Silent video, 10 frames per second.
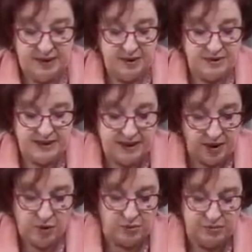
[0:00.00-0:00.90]
you know, said
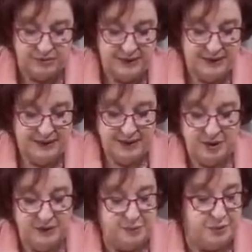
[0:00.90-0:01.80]
no,
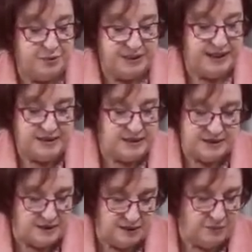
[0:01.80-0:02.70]
you would protest
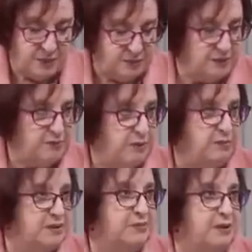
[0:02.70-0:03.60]
and say, mumble,
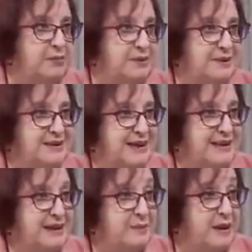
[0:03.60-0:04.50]
mumble, mumble, as
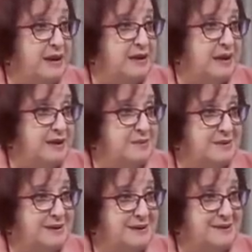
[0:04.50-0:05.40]
I did many
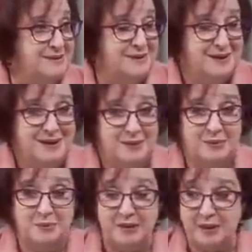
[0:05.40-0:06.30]
times, and
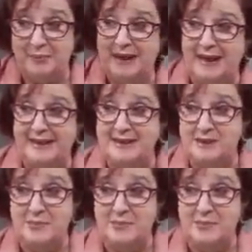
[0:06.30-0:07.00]
would put up my hand to